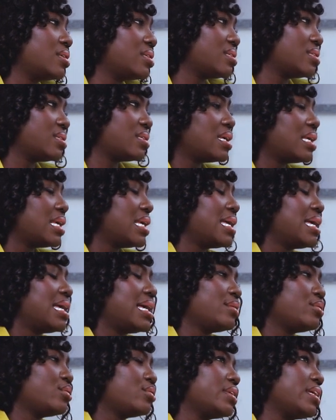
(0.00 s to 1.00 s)
this
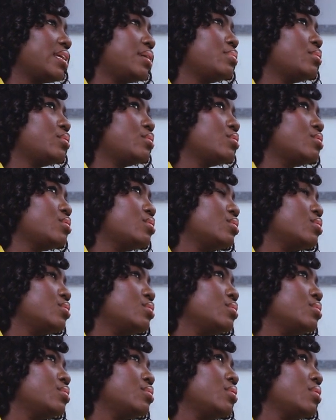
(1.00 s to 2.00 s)
are not able
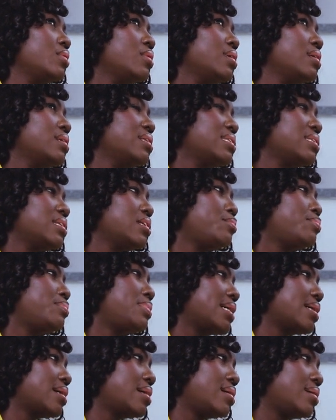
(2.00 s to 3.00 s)
to sell
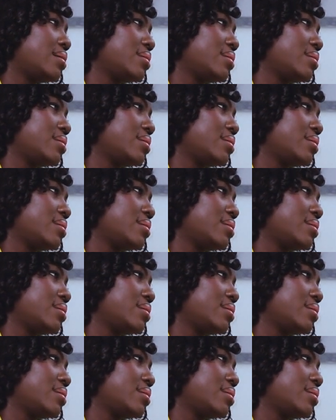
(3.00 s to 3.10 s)
back.